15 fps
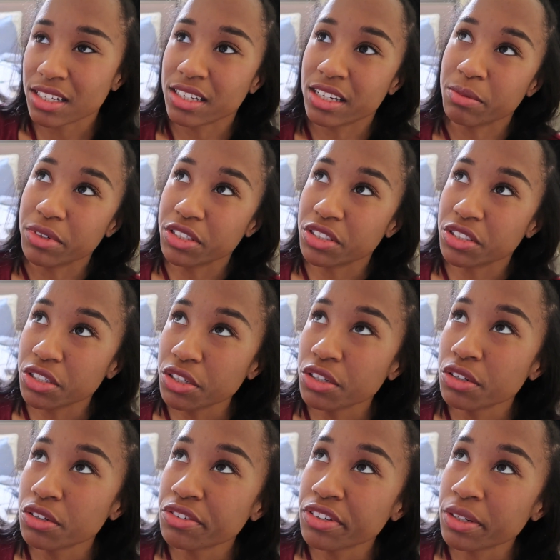Number
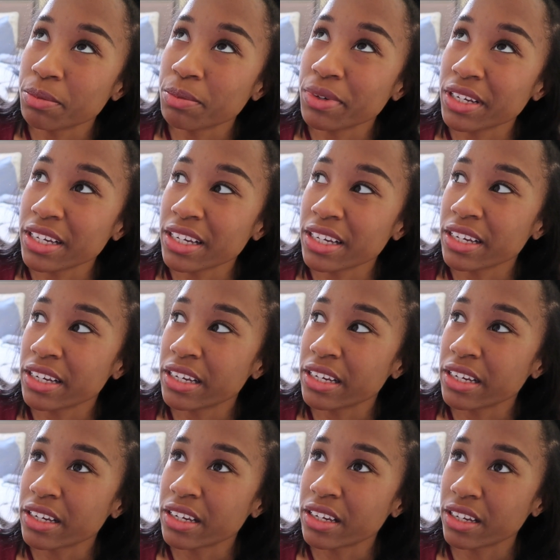2 would
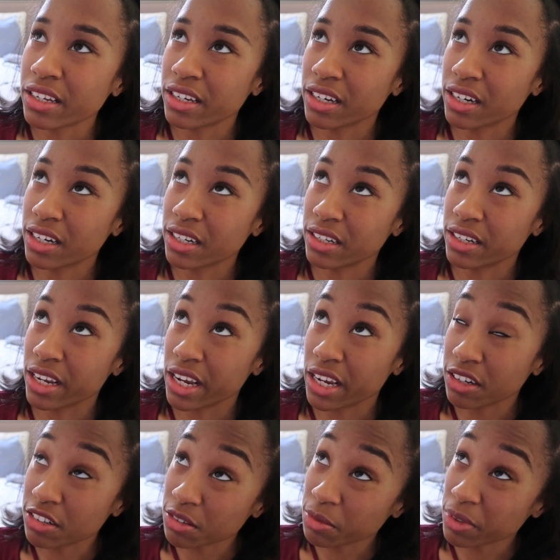be Kiana
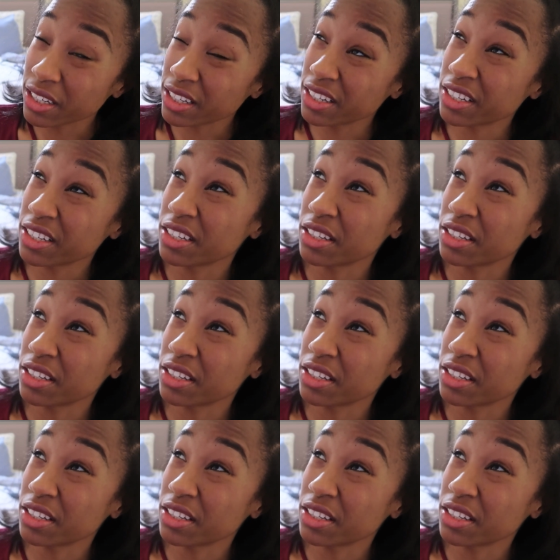Naomi.